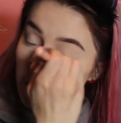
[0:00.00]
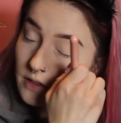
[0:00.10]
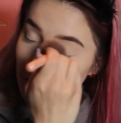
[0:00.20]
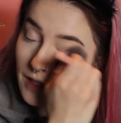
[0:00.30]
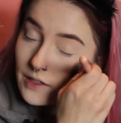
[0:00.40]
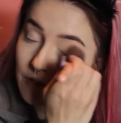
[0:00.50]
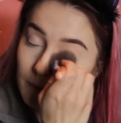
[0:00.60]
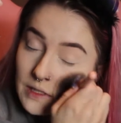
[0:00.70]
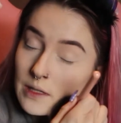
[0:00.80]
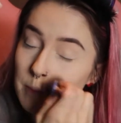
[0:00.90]
I got it from
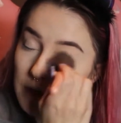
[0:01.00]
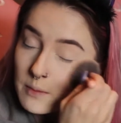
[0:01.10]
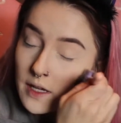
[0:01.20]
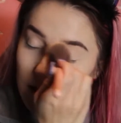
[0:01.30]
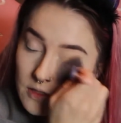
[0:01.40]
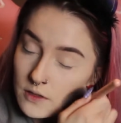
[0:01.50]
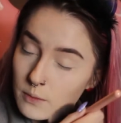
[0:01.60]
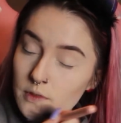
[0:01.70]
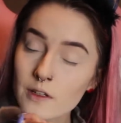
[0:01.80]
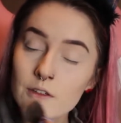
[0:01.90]
an Ipsy bag too,
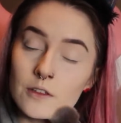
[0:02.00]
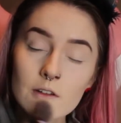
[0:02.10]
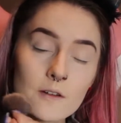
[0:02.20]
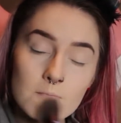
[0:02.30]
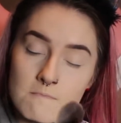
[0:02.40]
I'm pretty sure.